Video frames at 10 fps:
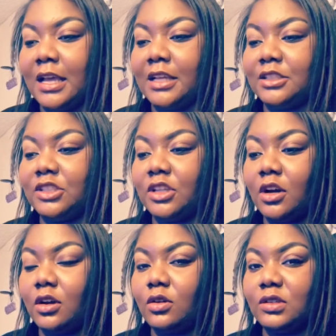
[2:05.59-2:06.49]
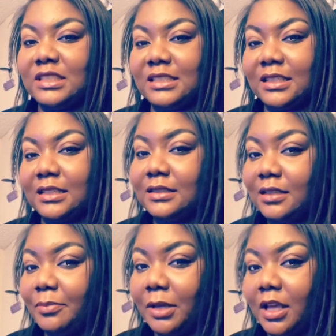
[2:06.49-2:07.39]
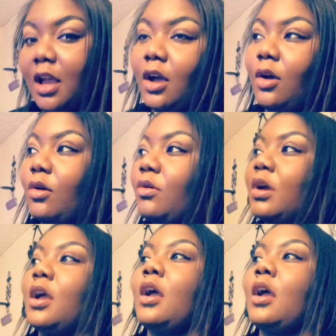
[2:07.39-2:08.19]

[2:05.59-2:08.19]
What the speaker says: And so 6 DPO,